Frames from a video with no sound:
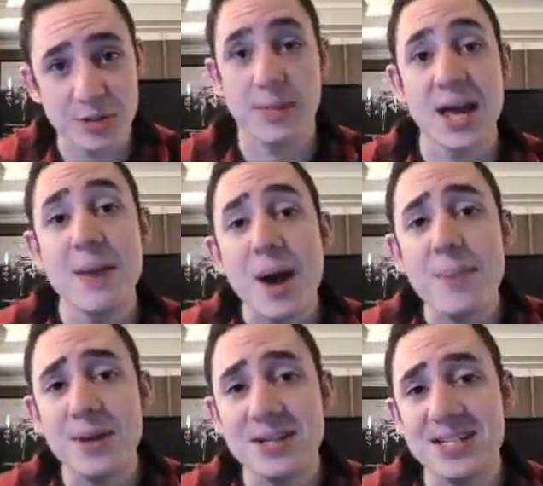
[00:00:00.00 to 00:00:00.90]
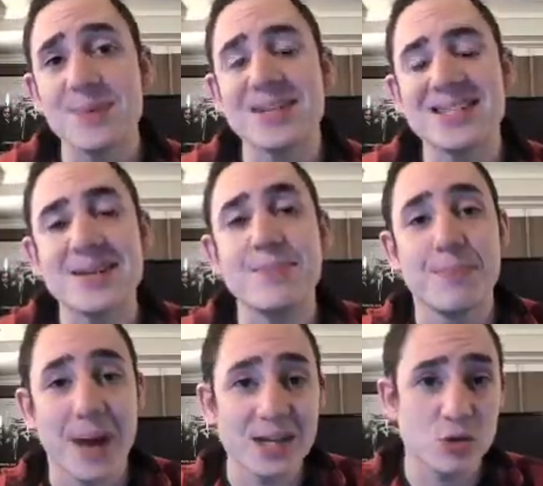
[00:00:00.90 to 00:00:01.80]
In my opinion, Dima is the
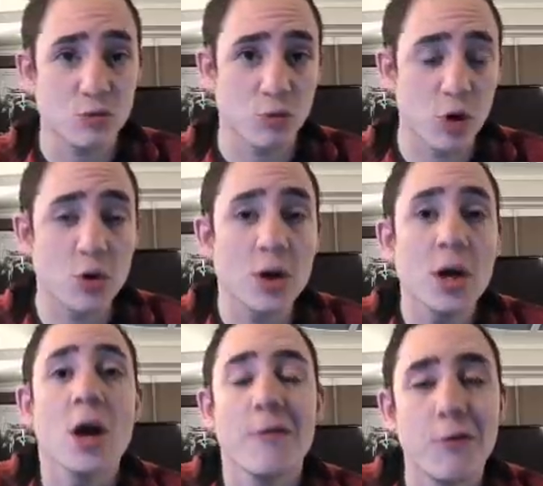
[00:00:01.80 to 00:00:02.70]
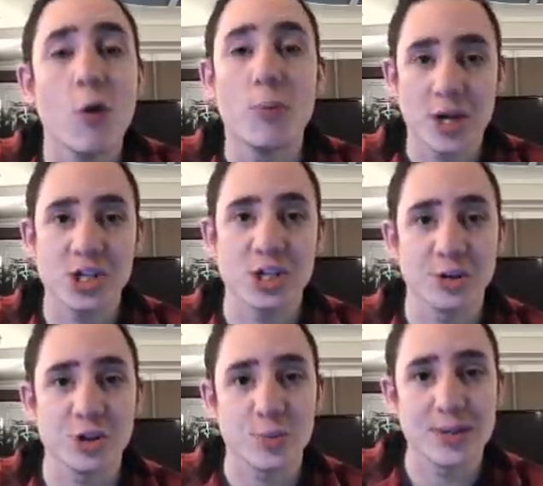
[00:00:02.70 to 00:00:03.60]
best rogue for breaching
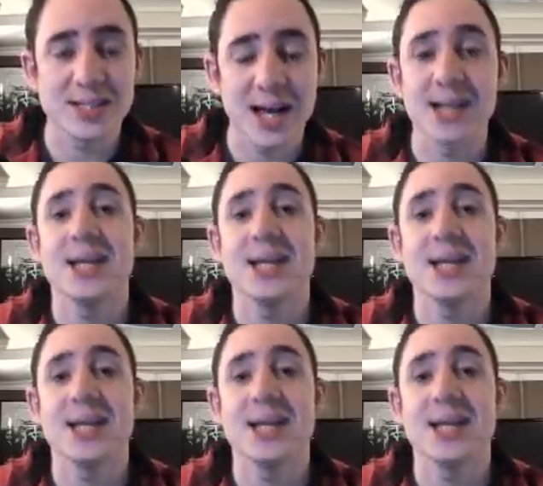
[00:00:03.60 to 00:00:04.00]
onto a site.